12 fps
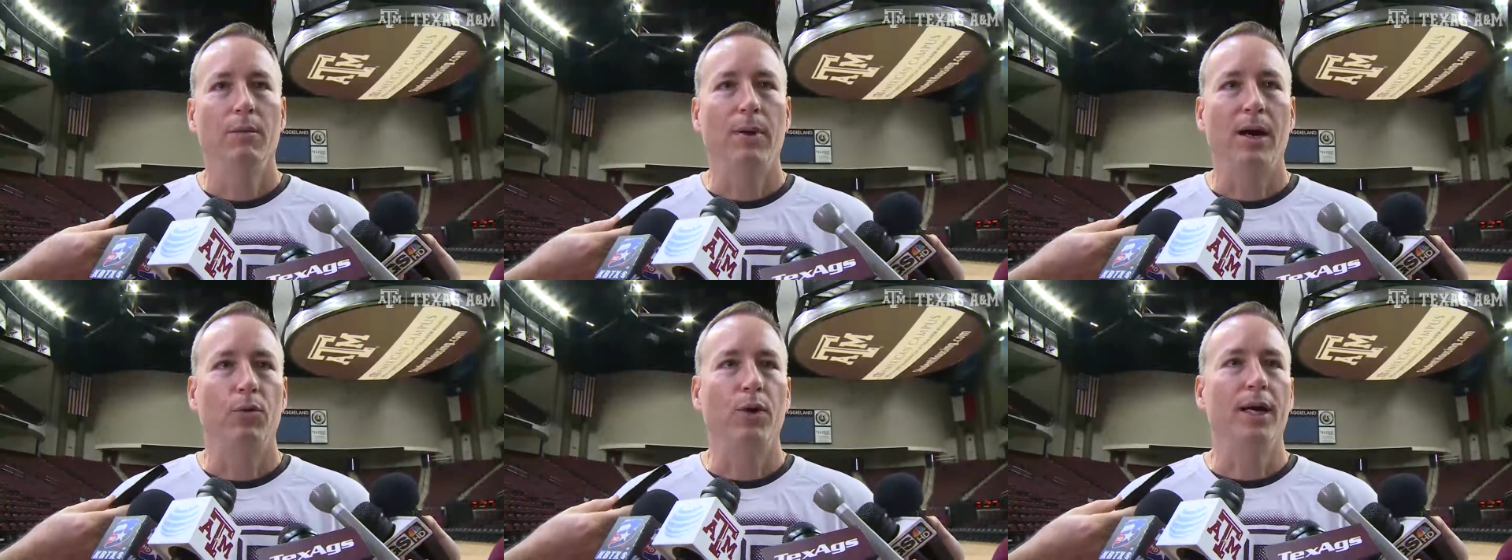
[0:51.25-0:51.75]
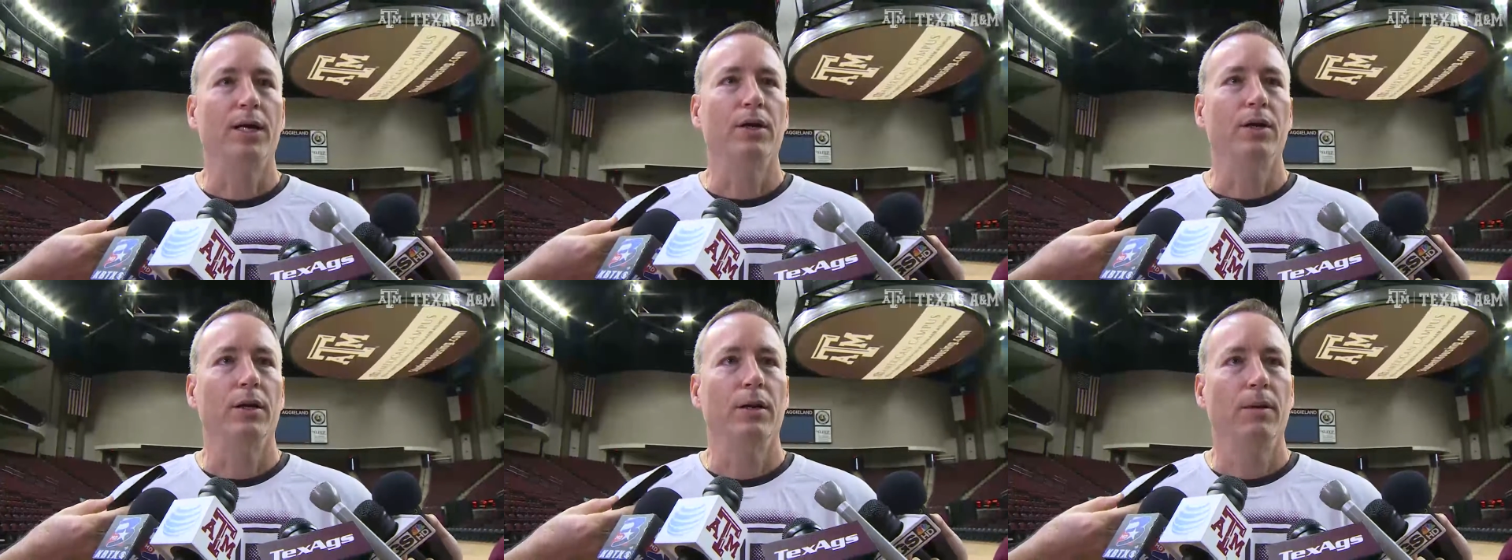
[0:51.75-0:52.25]
by
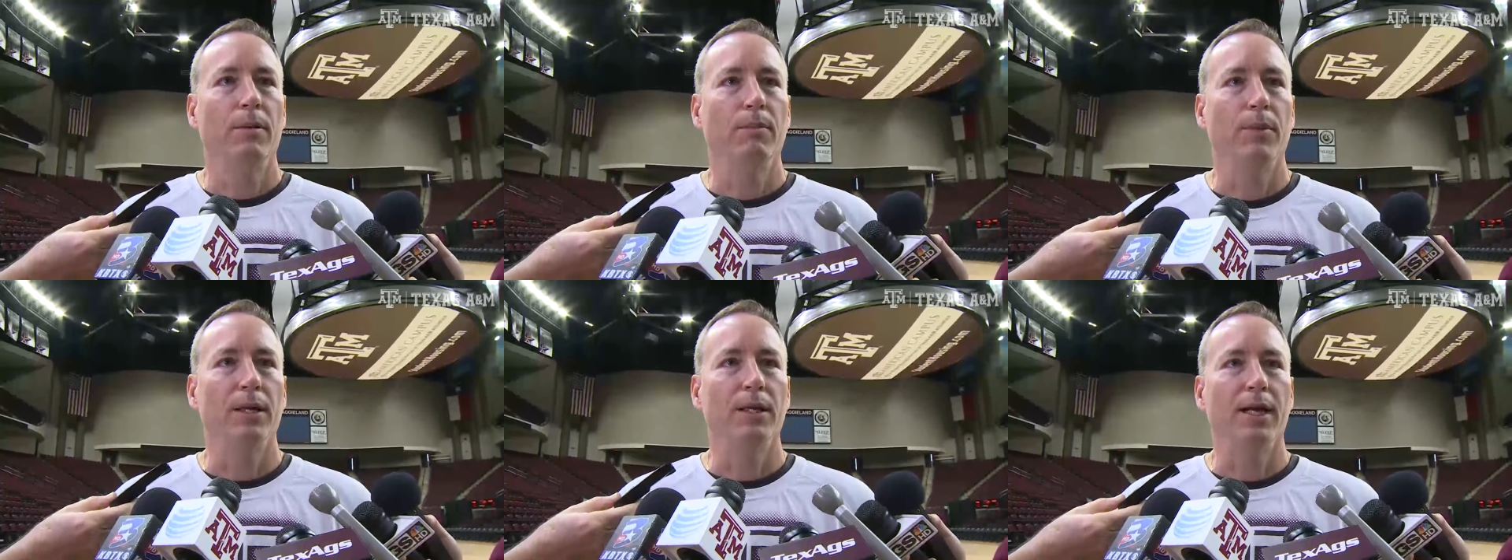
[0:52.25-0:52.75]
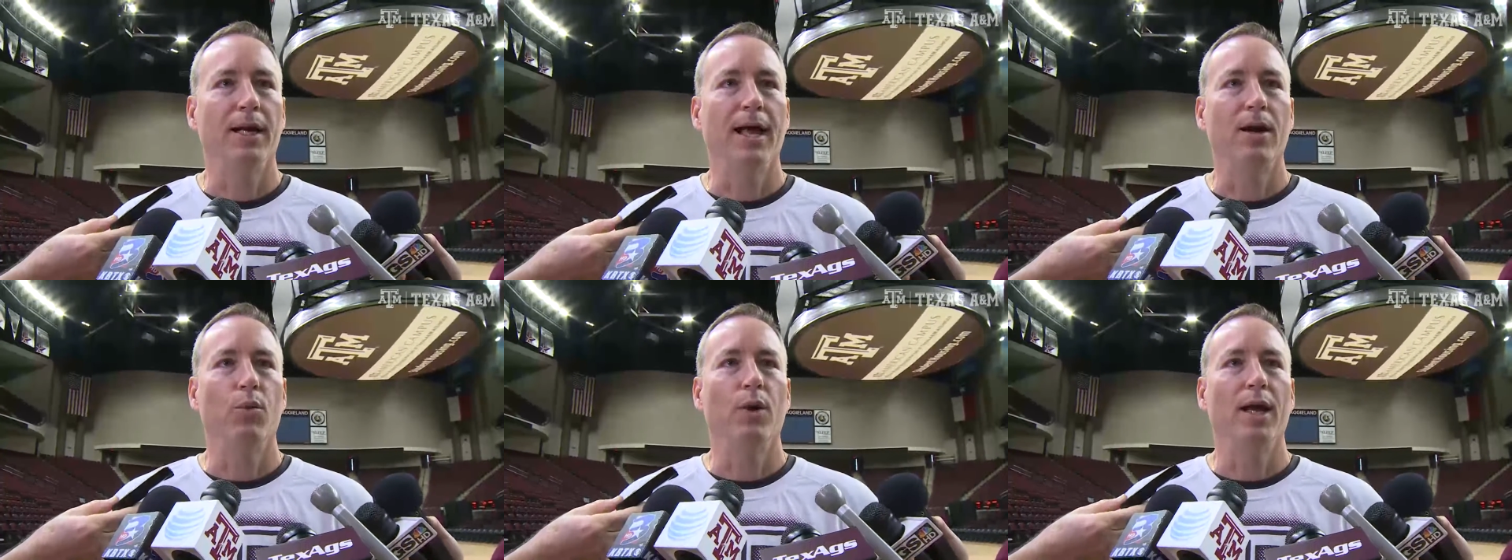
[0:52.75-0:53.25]
record, but they're
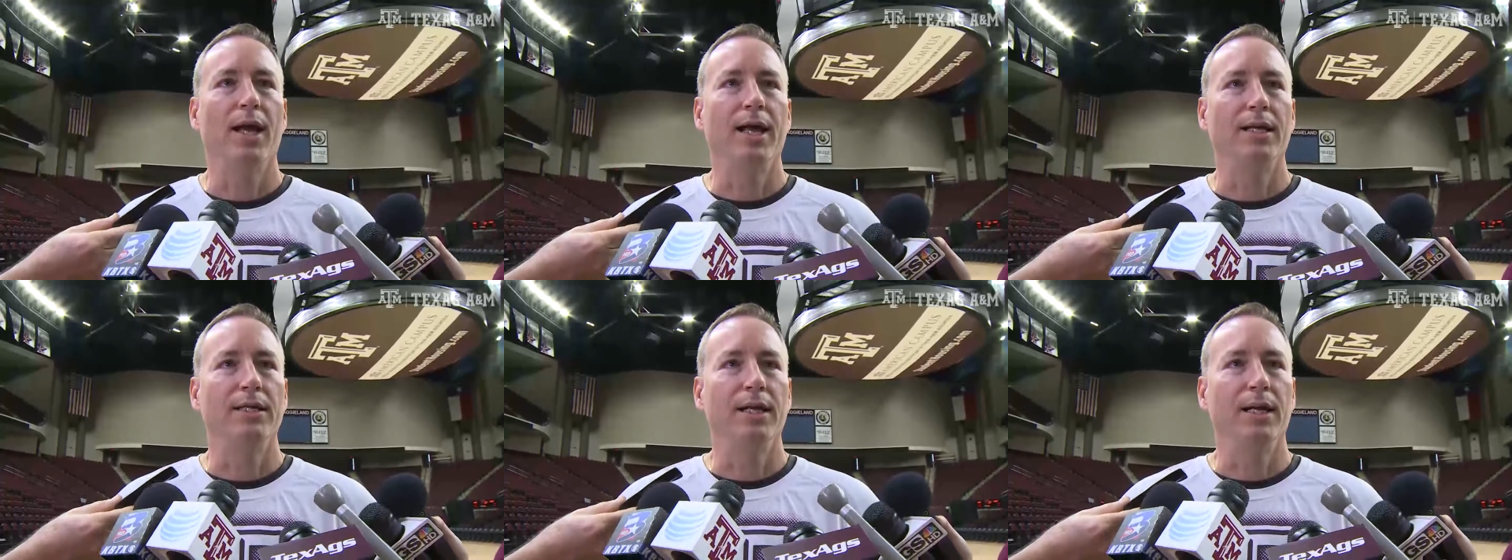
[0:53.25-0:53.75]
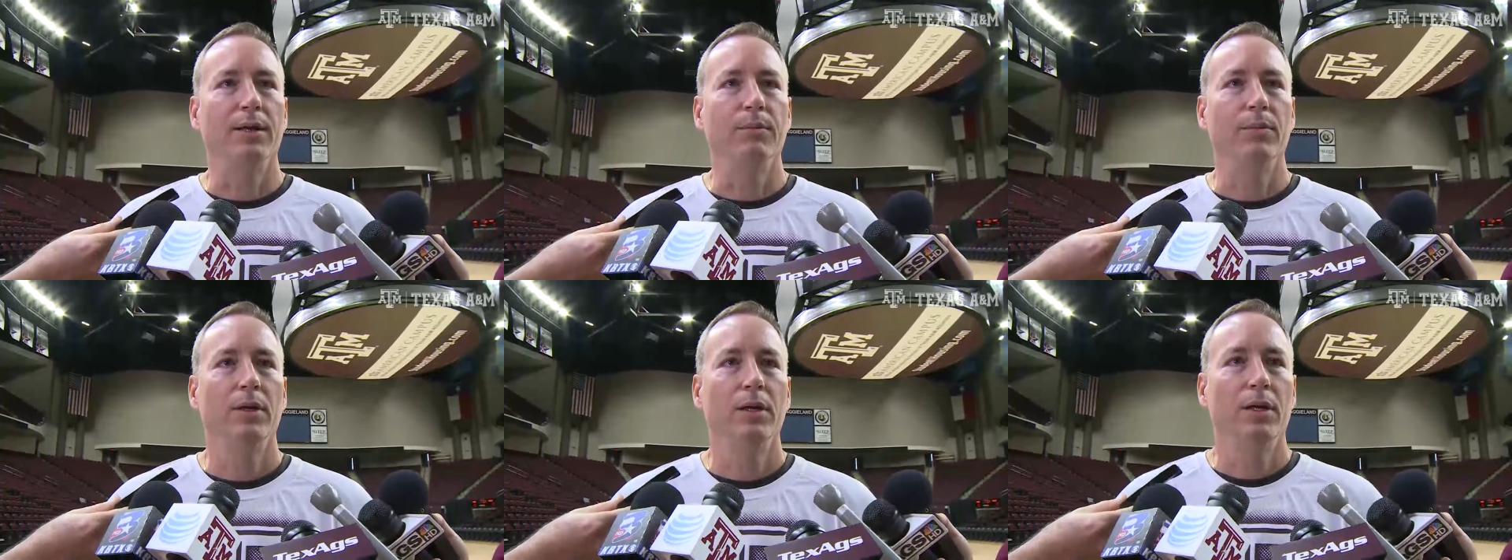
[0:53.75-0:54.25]
not a one in eight team
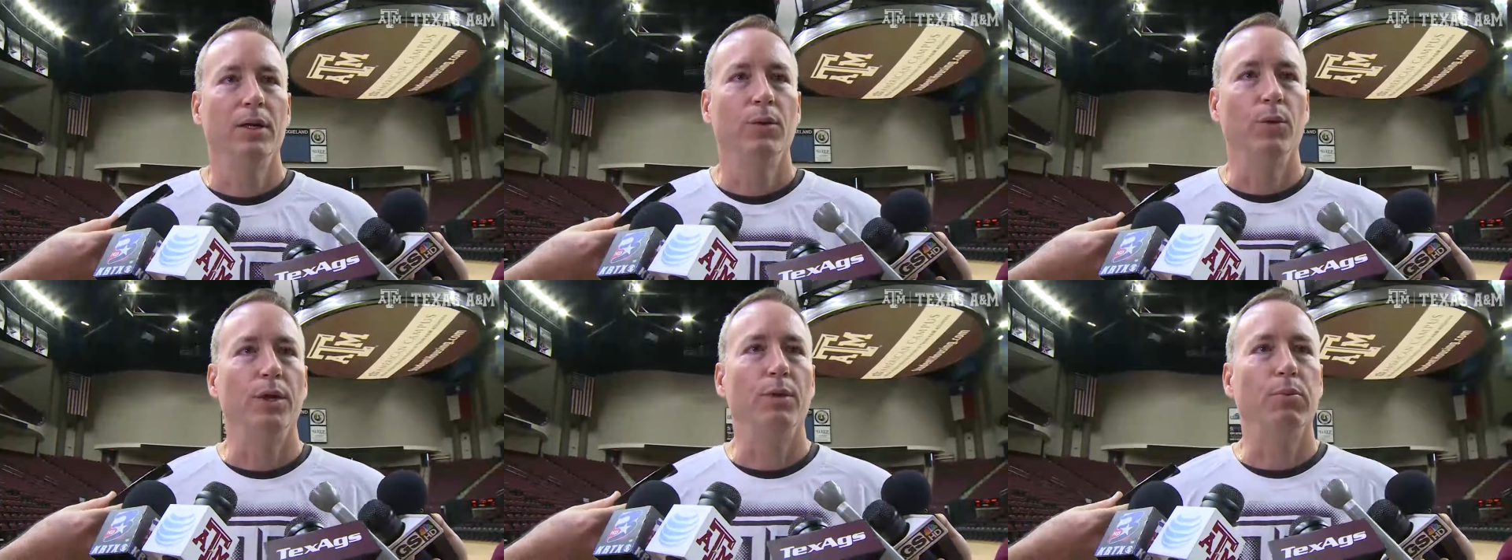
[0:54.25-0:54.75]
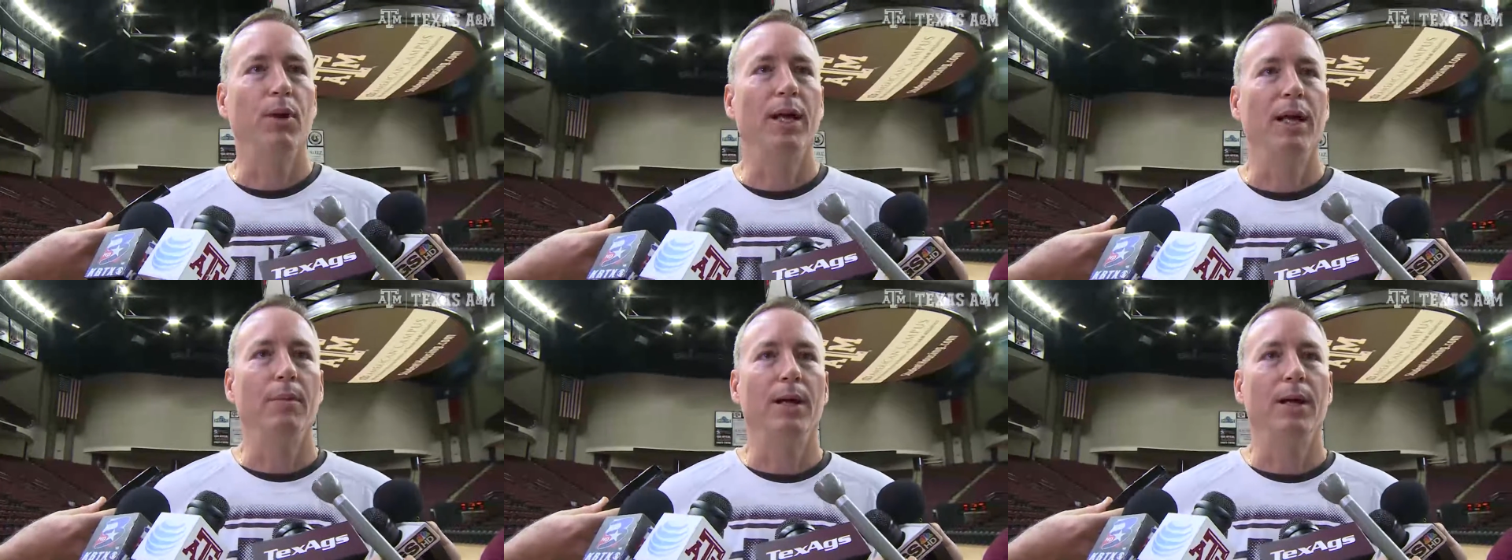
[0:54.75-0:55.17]
when you play them.